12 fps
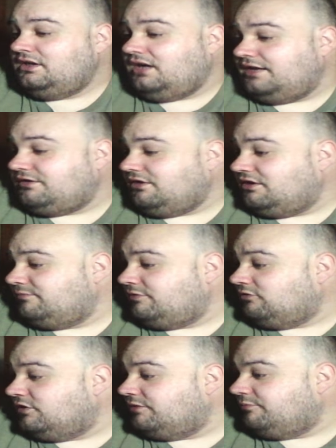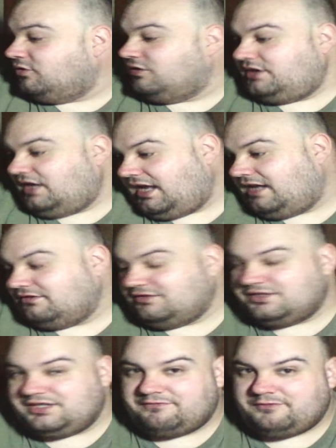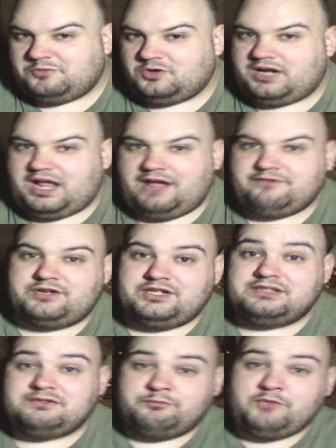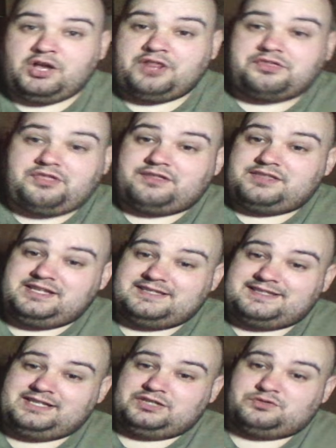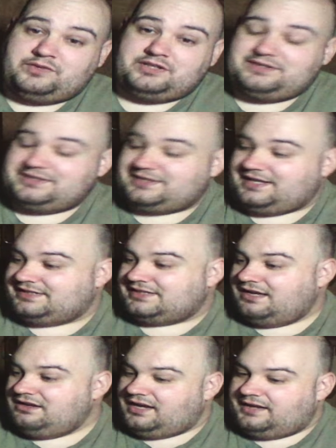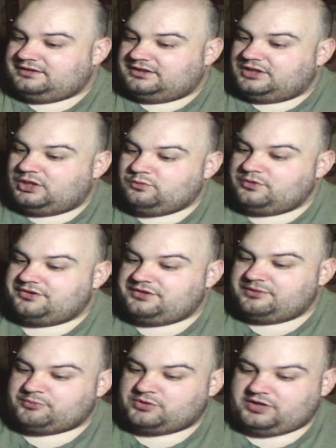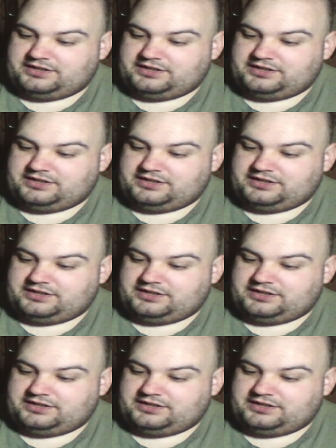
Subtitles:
I thought it'd be worth more, and I had it listed for more. Every month that these things relist, guys, I lower the price.